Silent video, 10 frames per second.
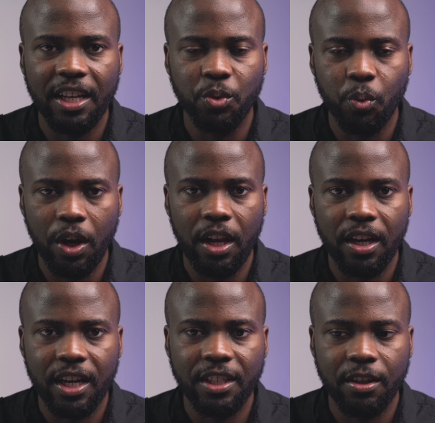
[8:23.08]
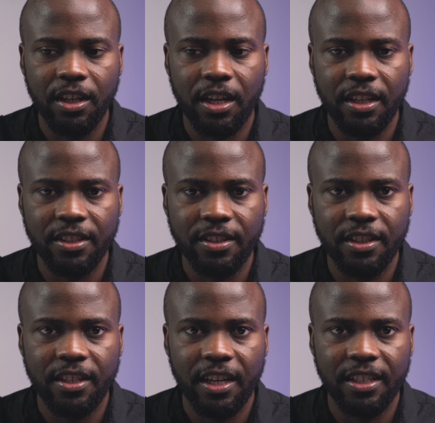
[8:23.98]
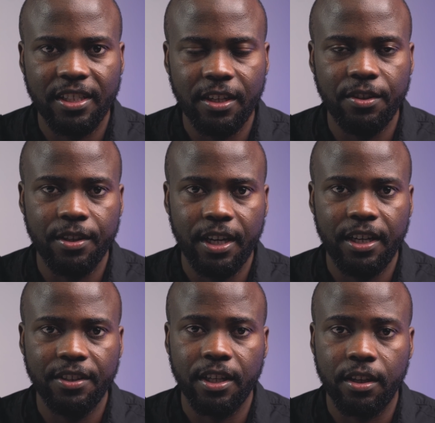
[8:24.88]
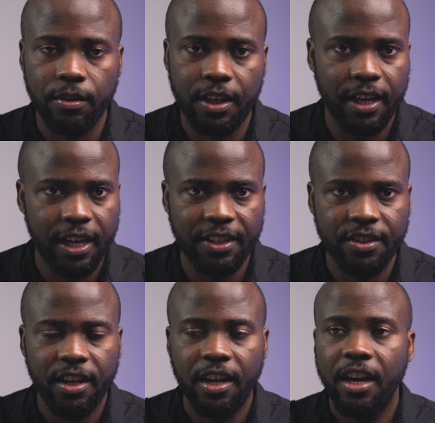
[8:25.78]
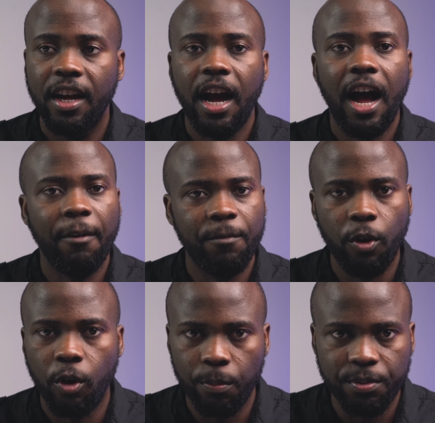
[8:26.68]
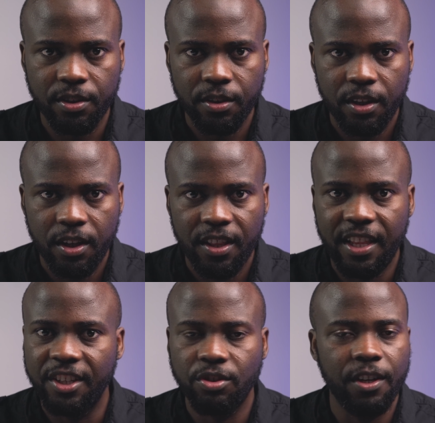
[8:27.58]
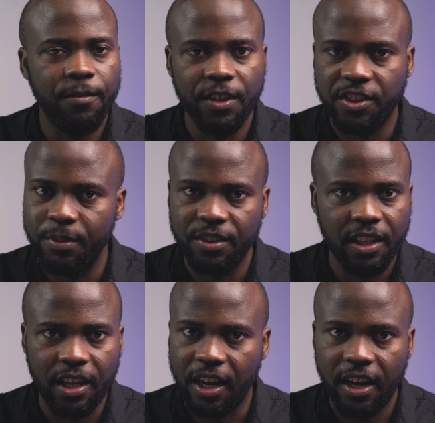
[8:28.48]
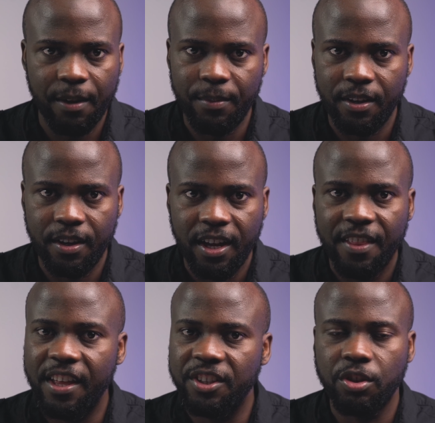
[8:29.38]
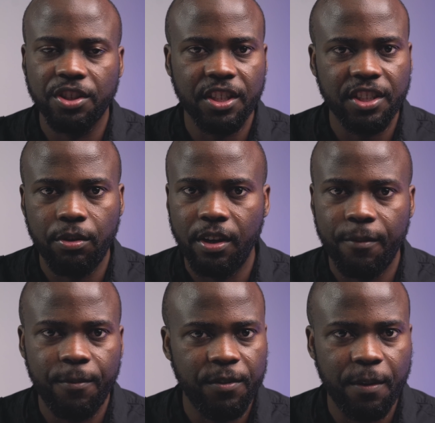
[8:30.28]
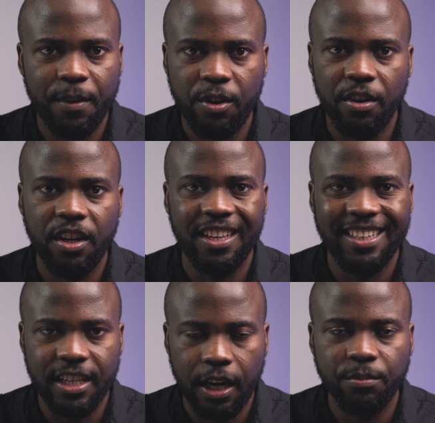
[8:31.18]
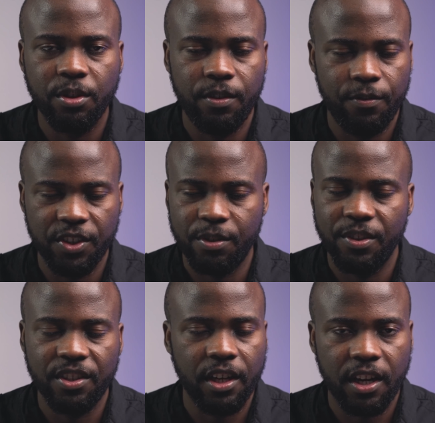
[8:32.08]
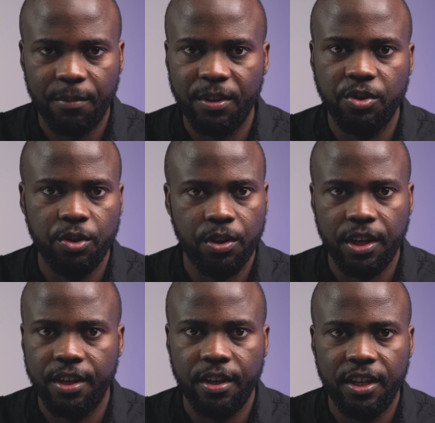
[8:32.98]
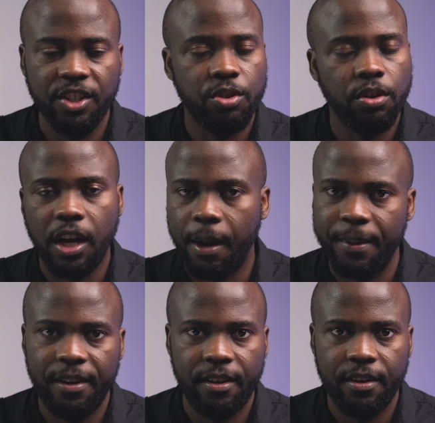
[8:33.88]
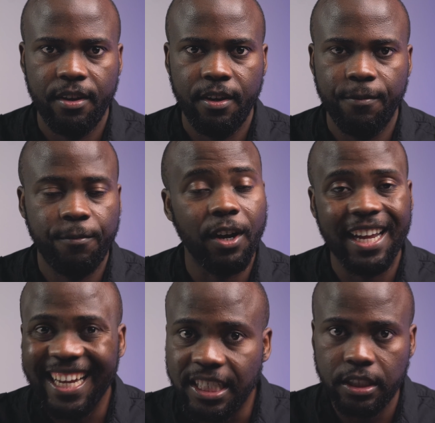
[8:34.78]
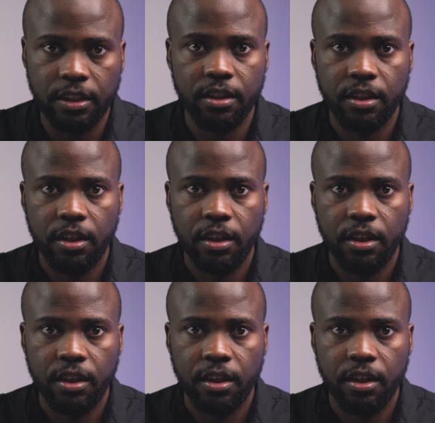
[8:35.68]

well categorically sit here and tell Ugandans that, look here guys, have no hopes. There is no investments that are coming. There is no 650 million in terms of investments that are coming to Uganda. It's not happening. Forget it.